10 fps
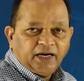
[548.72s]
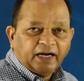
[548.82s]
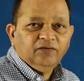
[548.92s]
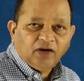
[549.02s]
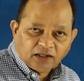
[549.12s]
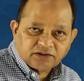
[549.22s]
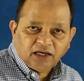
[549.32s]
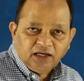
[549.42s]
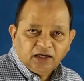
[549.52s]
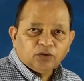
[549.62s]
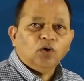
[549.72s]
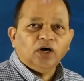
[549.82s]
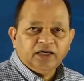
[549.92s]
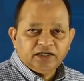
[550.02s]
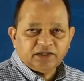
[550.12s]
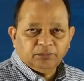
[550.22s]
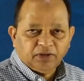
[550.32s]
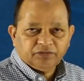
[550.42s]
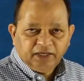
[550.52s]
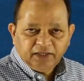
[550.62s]
and you will ask the coordination number
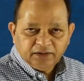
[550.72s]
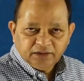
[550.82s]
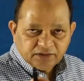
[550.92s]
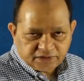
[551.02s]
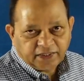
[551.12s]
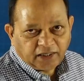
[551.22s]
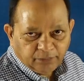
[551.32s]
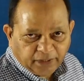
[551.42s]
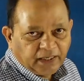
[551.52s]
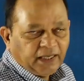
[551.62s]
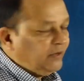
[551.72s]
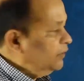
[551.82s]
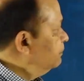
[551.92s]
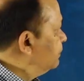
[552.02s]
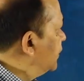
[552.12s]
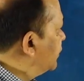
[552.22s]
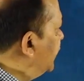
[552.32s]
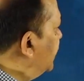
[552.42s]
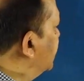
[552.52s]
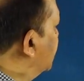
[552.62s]
of the central metal ion.
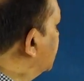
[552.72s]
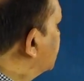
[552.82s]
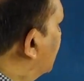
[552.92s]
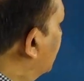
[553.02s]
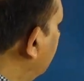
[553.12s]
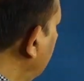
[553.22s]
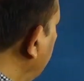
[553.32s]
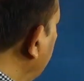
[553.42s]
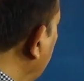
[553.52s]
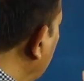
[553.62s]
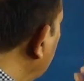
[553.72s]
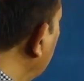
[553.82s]
Okay. So, here